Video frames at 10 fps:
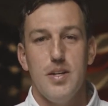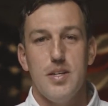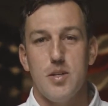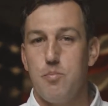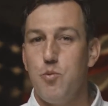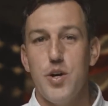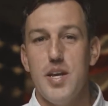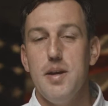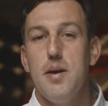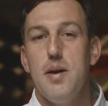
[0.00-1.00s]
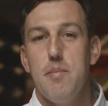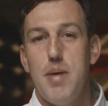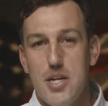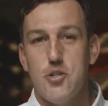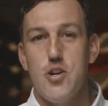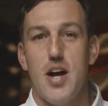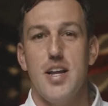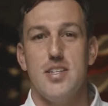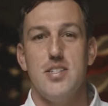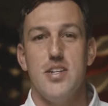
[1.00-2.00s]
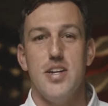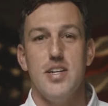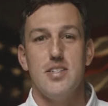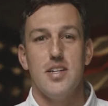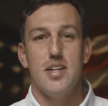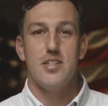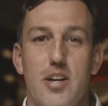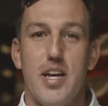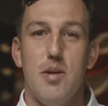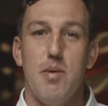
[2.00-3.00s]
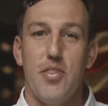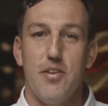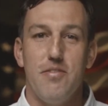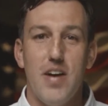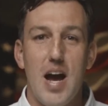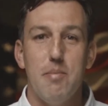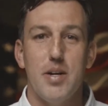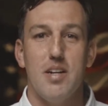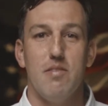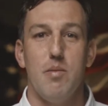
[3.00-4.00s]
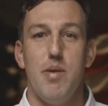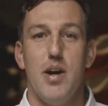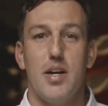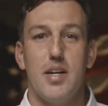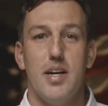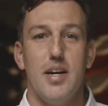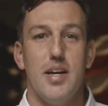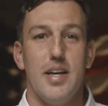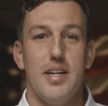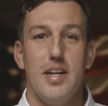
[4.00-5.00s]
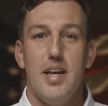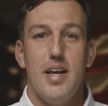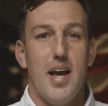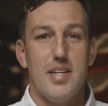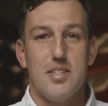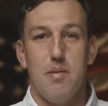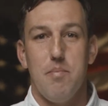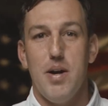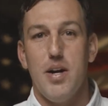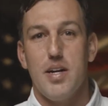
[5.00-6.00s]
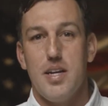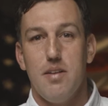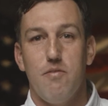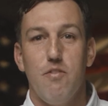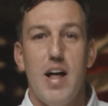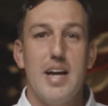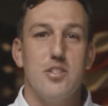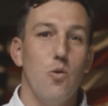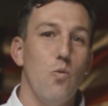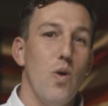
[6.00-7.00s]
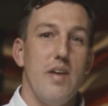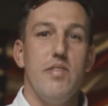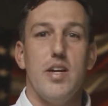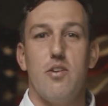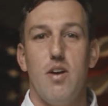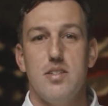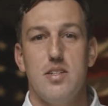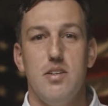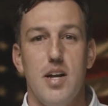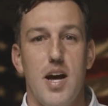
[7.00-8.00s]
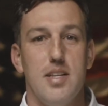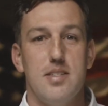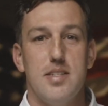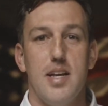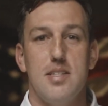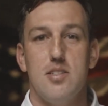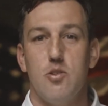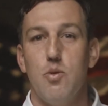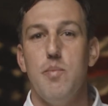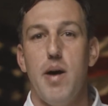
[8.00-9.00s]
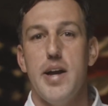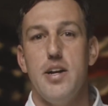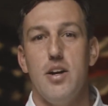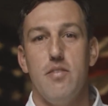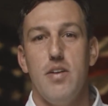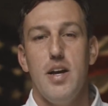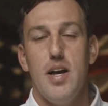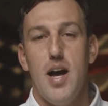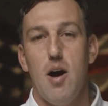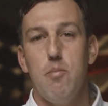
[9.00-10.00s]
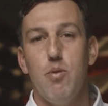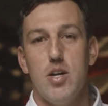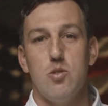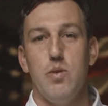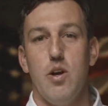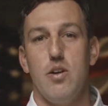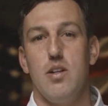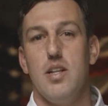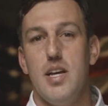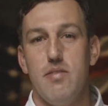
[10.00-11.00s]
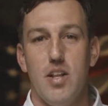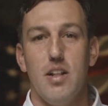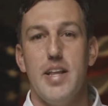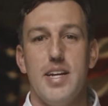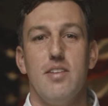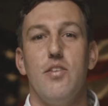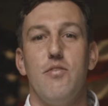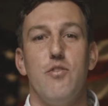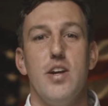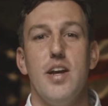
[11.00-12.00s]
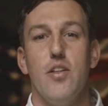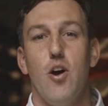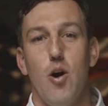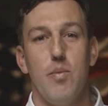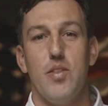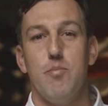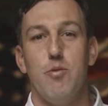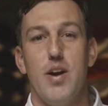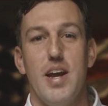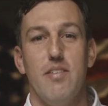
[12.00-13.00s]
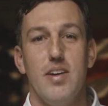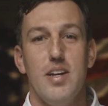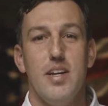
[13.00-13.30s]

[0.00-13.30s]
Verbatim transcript: It's a pretty patriotic series talking about the fabric of America and as American flags are waving across the United States, it's a reminder of how blessed we are to live in the land of the free and the home of the brave.